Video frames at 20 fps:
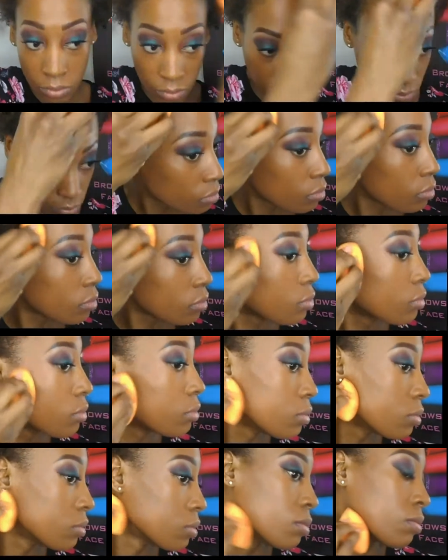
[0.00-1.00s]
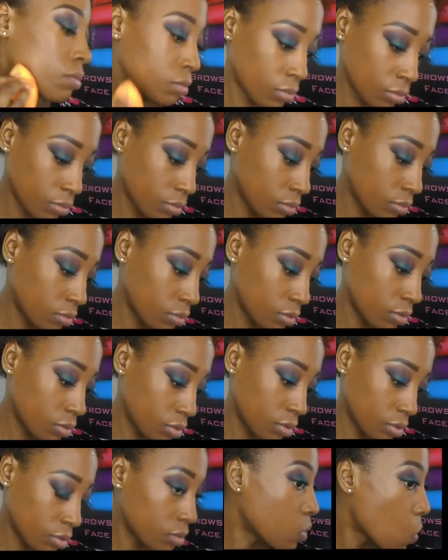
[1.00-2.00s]
not as red as it's looking.
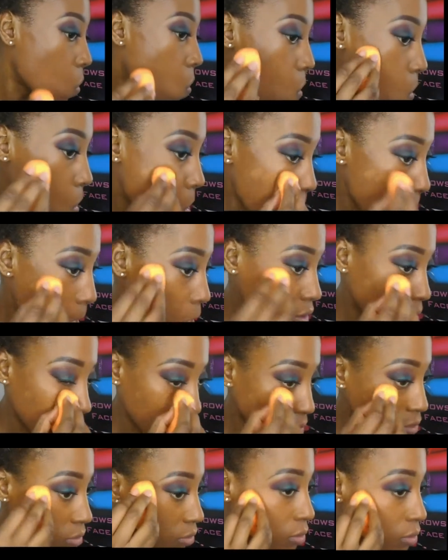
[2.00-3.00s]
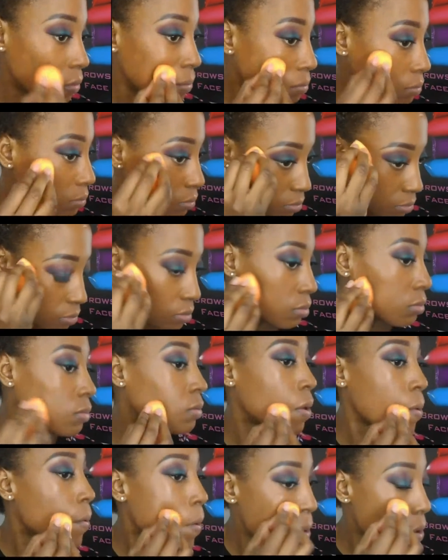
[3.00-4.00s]
But I do like this foundation
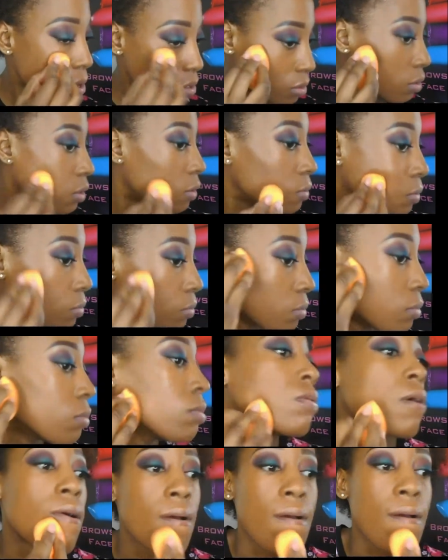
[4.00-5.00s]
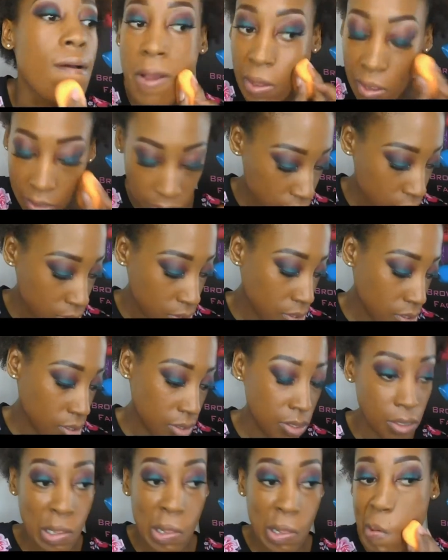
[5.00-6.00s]
in its original formula. The matte and
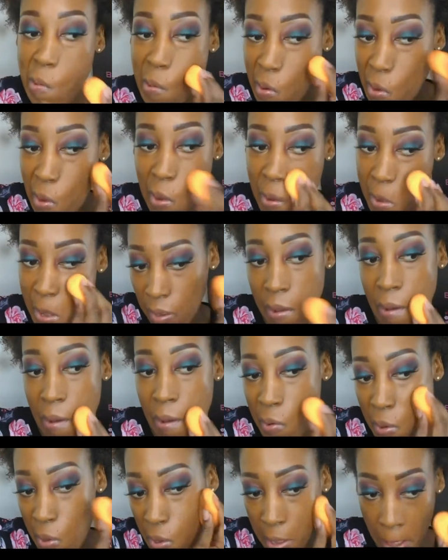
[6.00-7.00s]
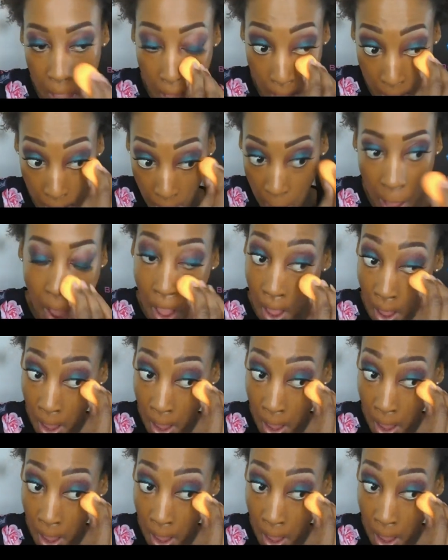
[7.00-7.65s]
poreless was fine.